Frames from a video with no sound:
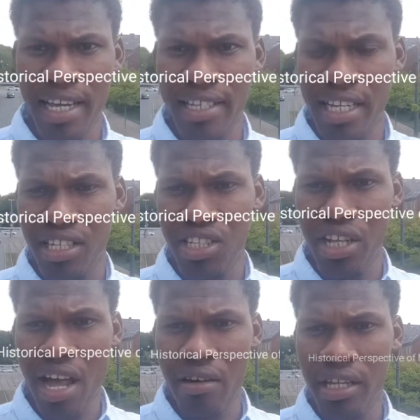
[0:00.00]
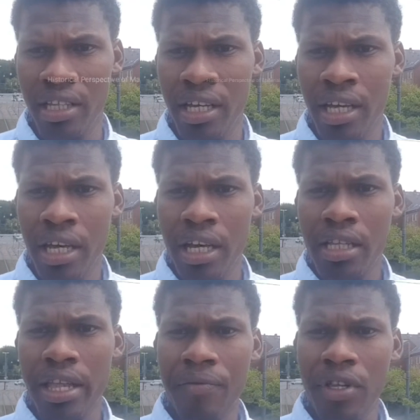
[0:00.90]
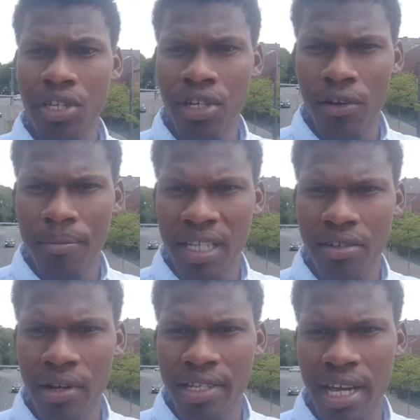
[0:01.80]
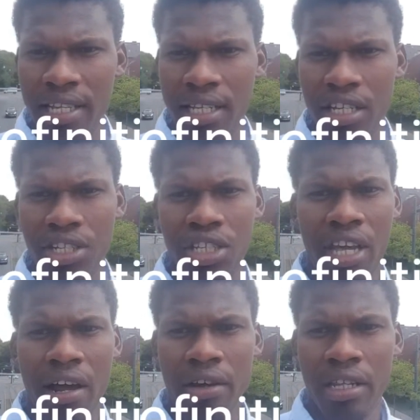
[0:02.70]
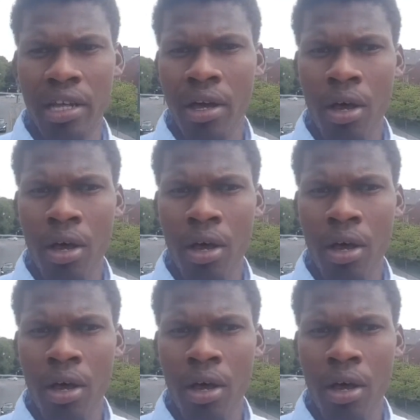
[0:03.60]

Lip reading: science and engineering, the definition of material science and engineering,